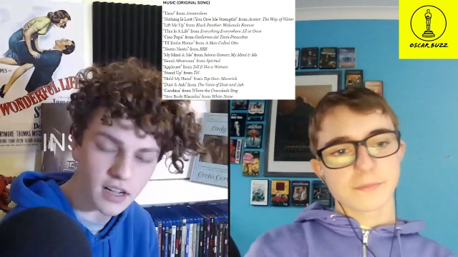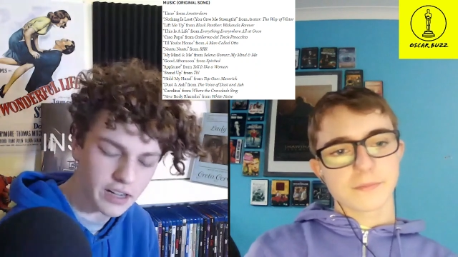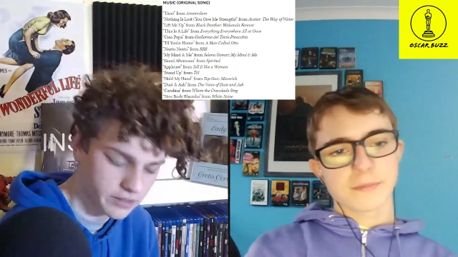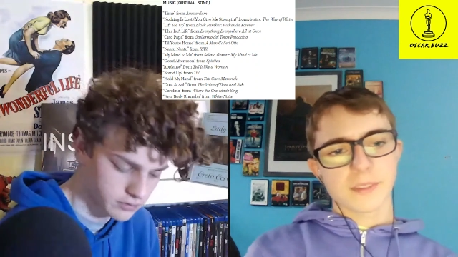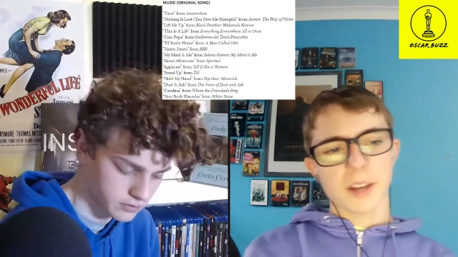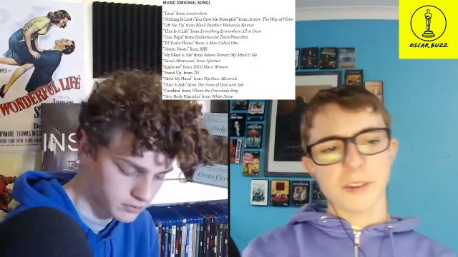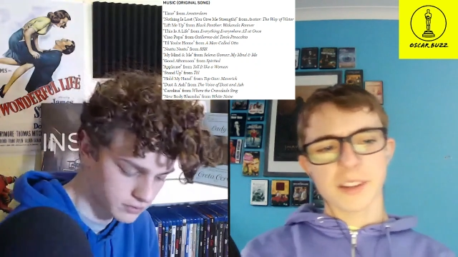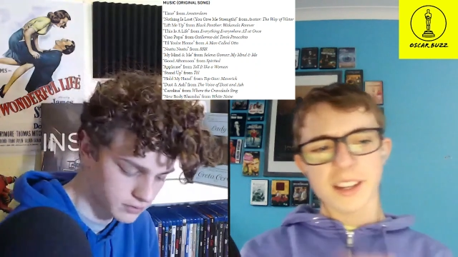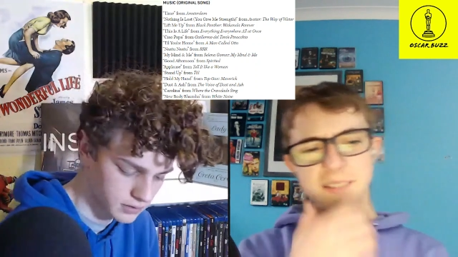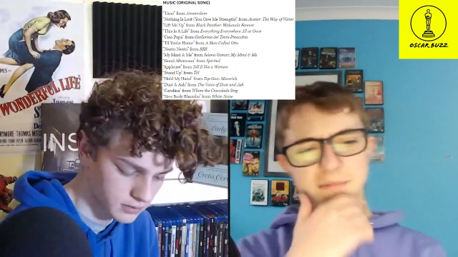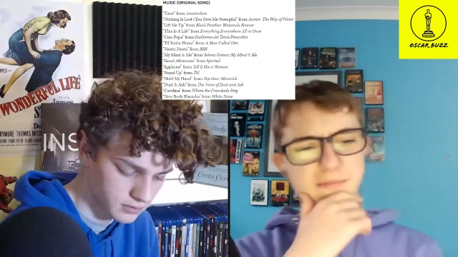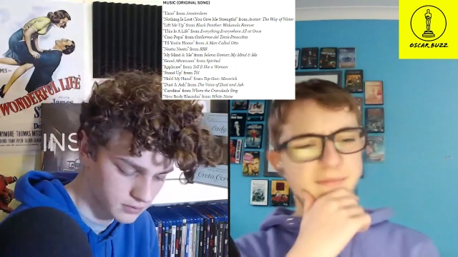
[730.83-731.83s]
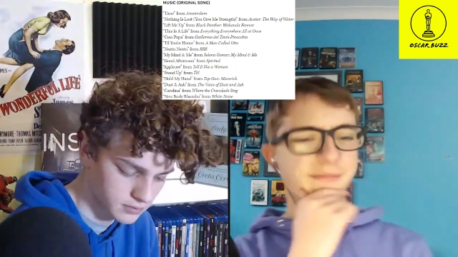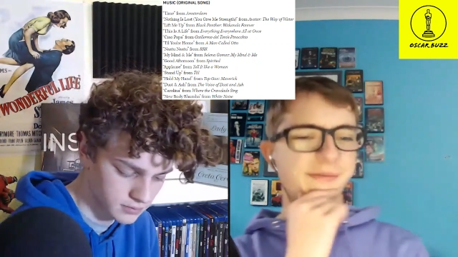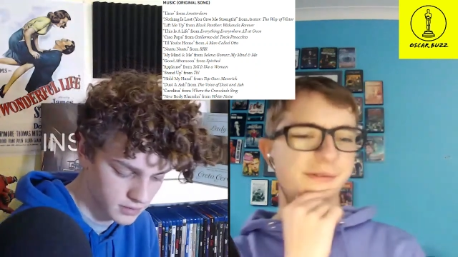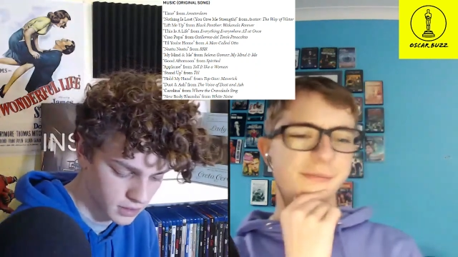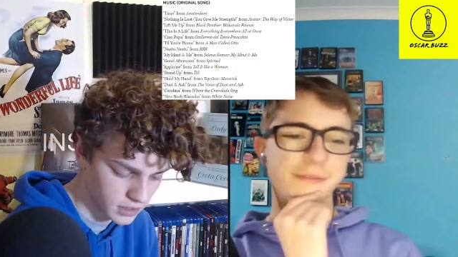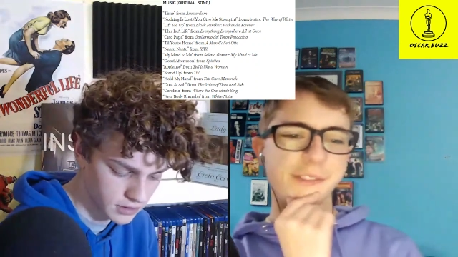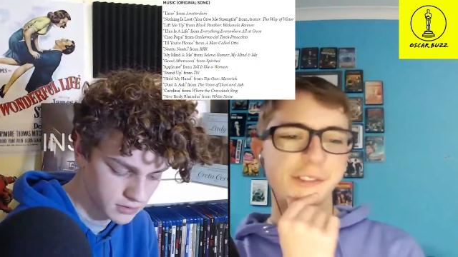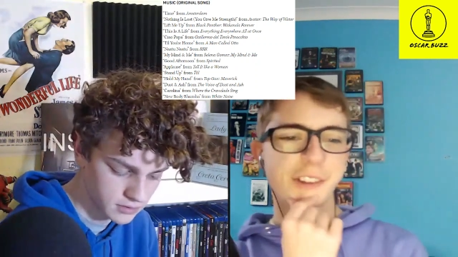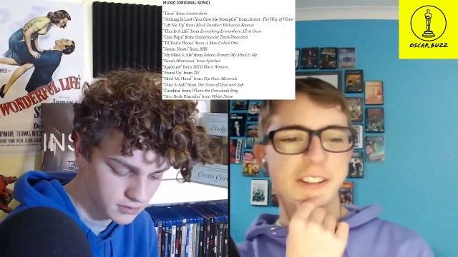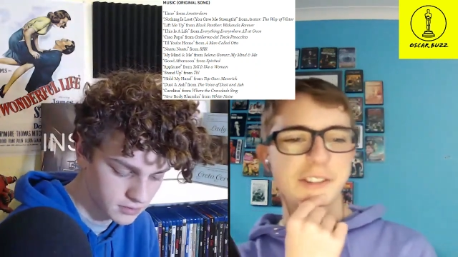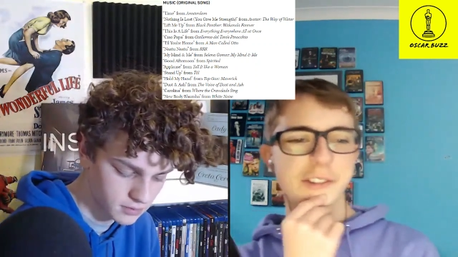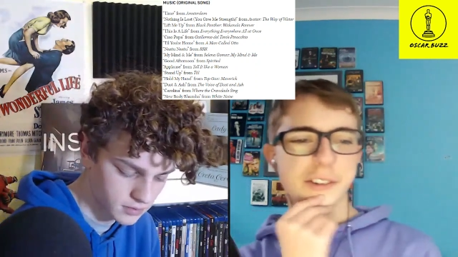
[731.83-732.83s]
Speaker 1: I don't. Okay. Okay.
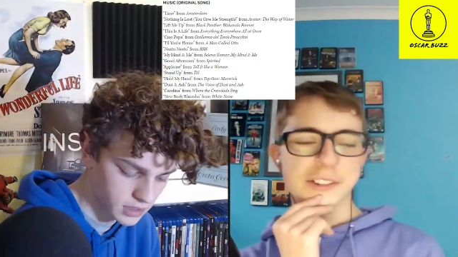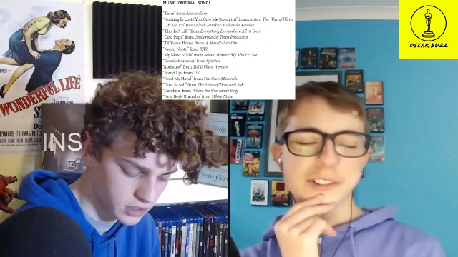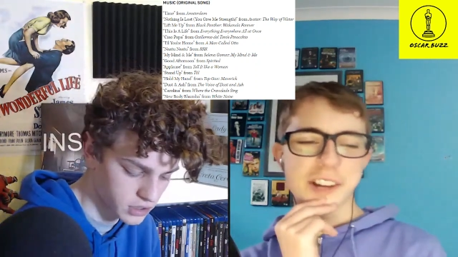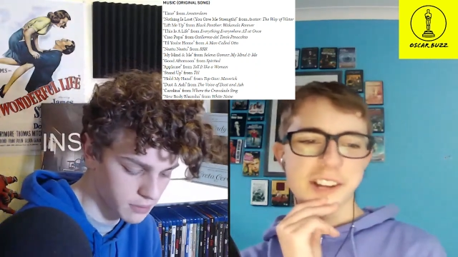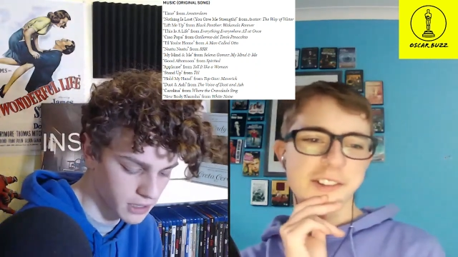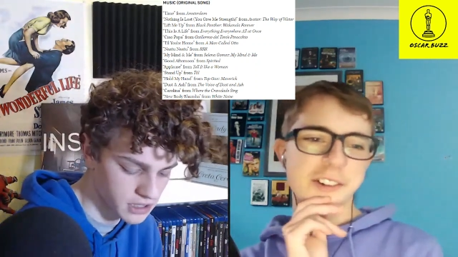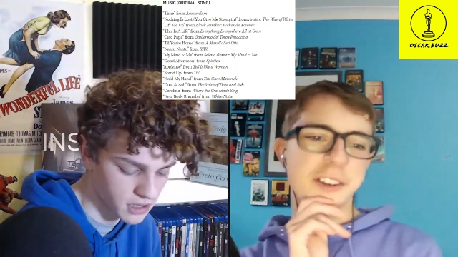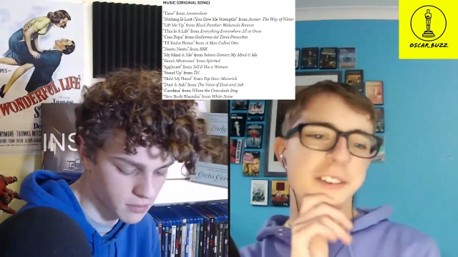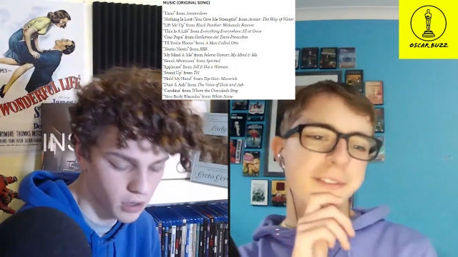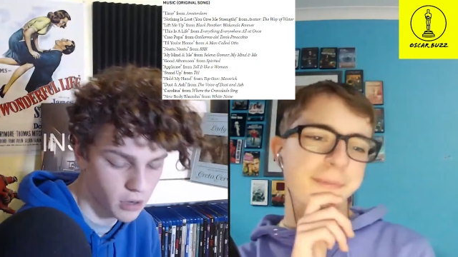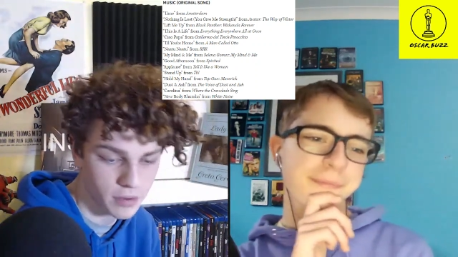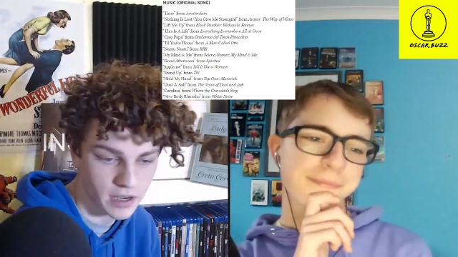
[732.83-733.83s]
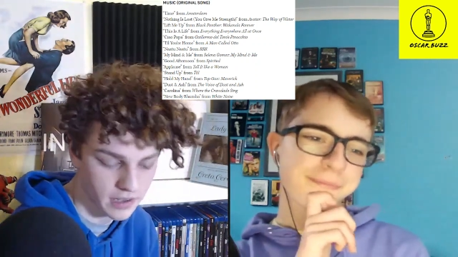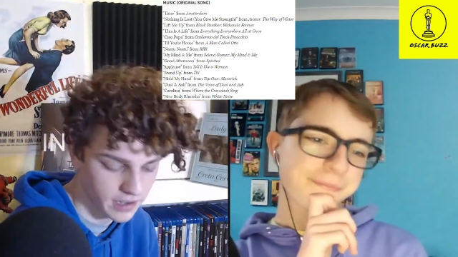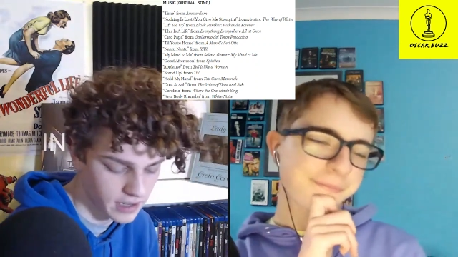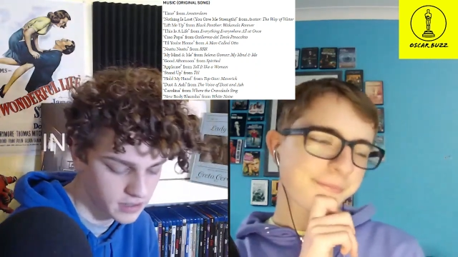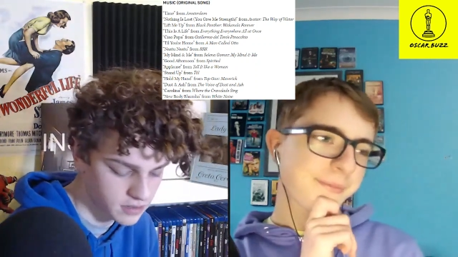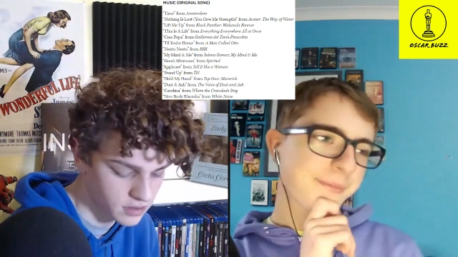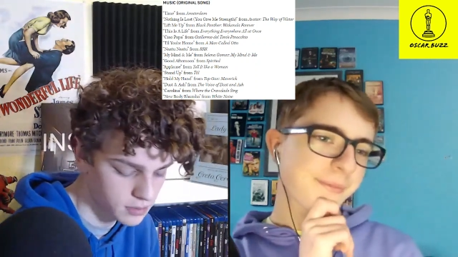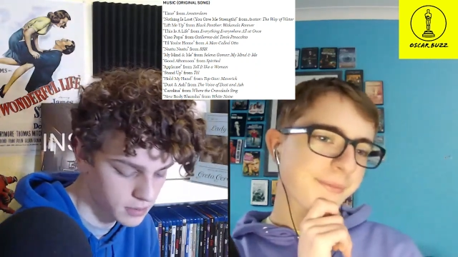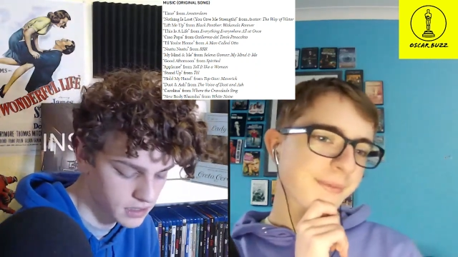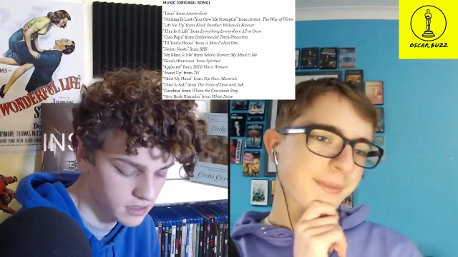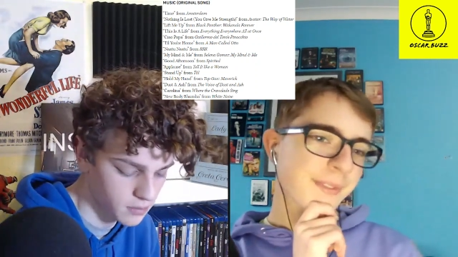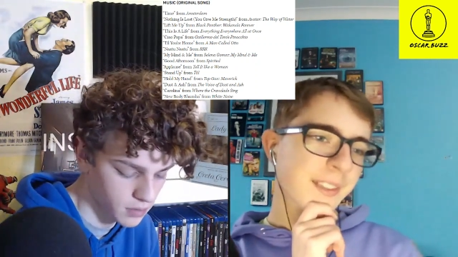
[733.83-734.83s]
Strange choice. There's strange choice. I guess. There's the
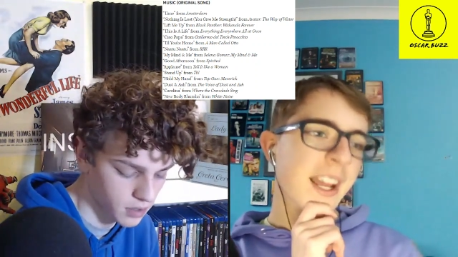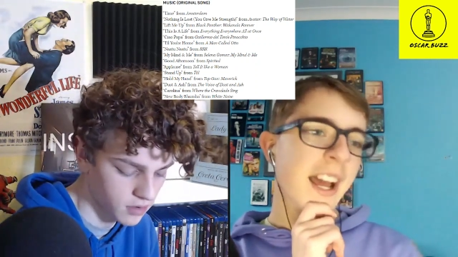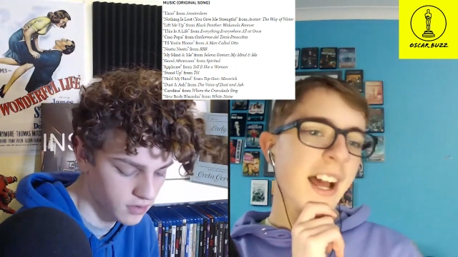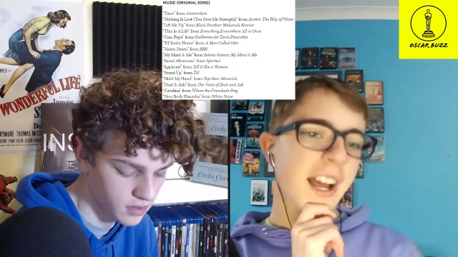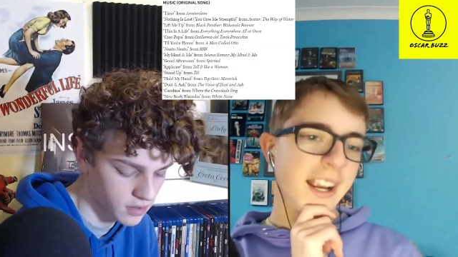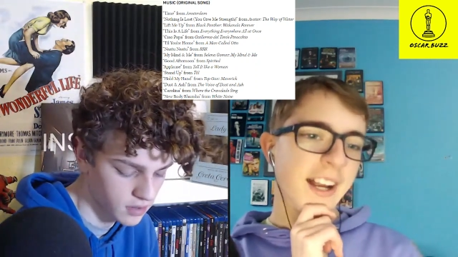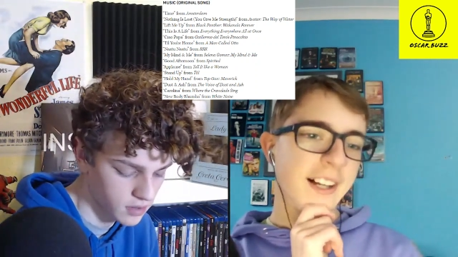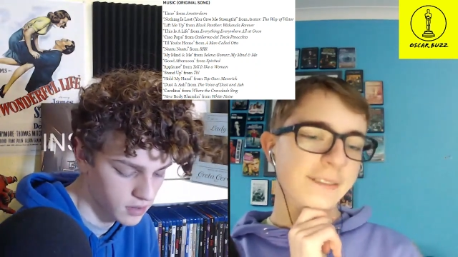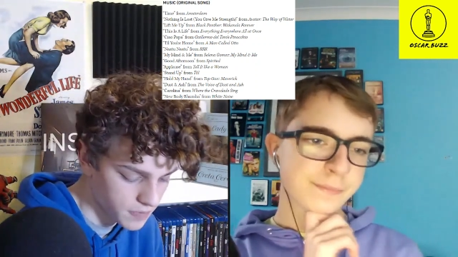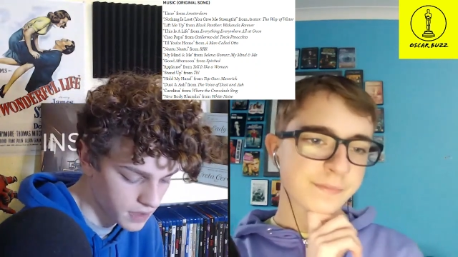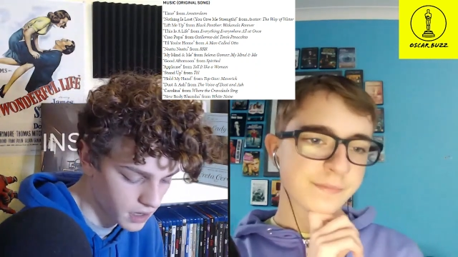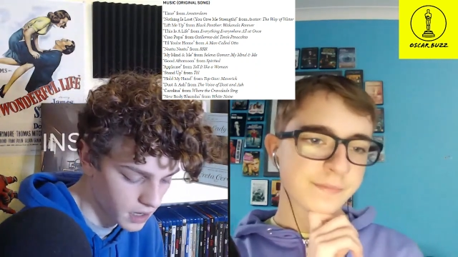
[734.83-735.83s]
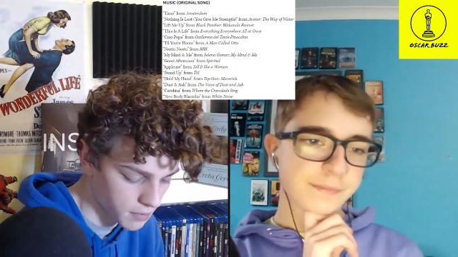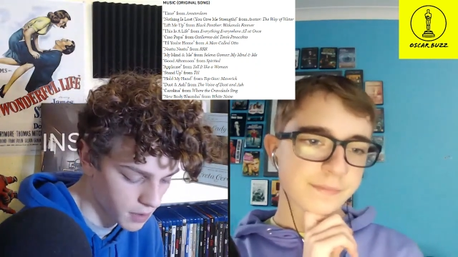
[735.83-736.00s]
basic involved. Yeah, yeah. Um,